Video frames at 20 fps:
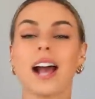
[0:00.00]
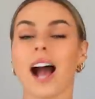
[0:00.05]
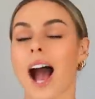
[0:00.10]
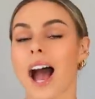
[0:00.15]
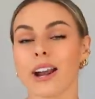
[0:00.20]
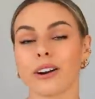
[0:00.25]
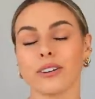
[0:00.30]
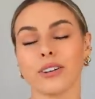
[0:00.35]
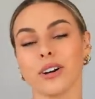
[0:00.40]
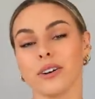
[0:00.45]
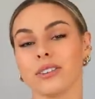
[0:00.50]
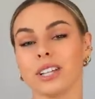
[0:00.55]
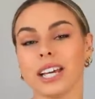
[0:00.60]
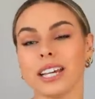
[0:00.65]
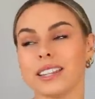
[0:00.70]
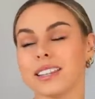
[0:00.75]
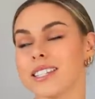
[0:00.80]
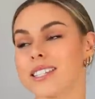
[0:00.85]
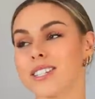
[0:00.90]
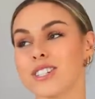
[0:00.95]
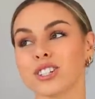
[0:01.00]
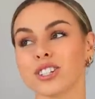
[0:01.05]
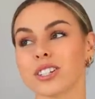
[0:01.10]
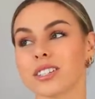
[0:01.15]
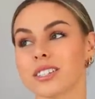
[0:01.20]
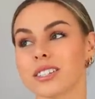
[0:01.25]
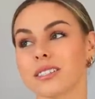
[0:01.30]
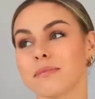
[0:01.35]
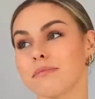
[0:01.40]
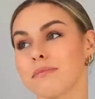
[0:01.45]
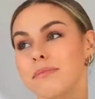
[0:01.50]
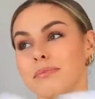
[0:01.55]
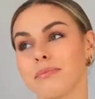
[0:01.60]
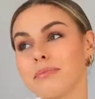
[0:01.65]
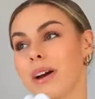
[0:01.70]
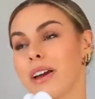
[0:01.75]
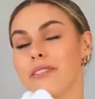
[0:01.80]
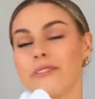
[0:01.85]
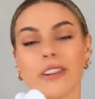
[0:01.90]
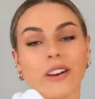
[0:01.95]
I don't know, like this is just
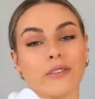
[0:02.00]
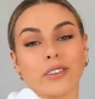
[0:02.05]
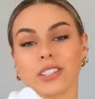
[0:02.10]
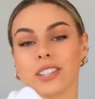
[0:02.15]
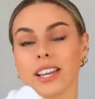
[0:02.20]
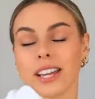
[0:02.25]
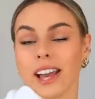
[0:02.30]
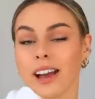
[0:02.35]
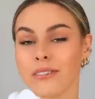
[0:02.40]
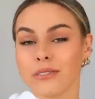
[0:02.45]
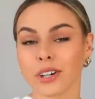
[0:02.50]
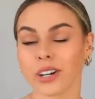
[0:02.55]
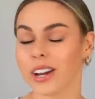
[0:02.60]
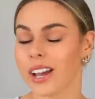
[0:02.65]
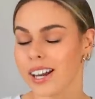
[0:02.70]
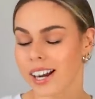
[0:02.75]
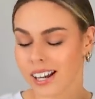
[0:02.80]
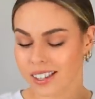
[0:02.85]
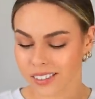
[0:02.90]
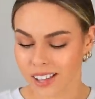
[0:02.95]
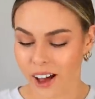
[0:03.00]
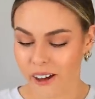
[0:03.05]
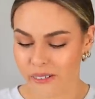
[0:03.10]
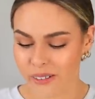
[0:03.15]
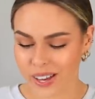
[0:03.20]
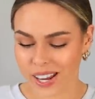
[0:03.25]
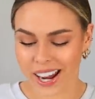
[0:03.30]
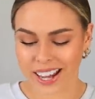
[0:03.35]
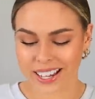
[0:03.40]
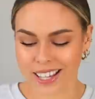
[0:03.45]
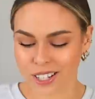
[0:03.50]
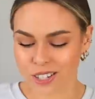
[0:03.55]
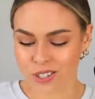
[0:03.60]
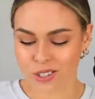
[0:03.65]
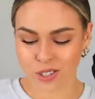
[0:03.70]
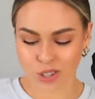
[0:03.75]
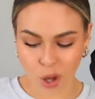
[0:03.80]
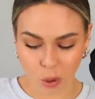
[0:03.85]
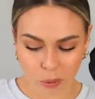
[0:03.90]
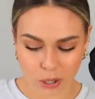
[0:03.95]
my favorite thing ever and I love it. I get
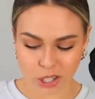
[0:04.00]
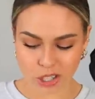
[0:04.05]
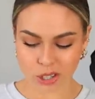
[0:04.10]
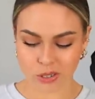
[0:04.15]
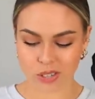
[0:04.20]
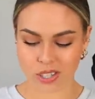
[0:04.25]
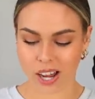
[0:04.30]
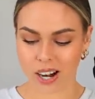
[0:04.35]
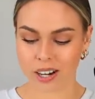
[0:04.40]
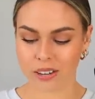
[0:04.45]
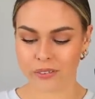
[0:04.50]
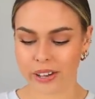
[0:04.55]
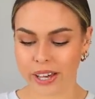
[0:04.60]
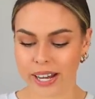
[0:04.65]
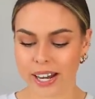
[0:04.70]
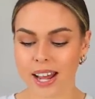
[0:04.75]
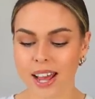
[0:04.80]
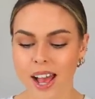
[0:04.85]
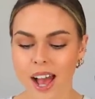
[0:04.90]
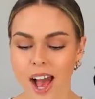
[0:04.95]
so much use out of it.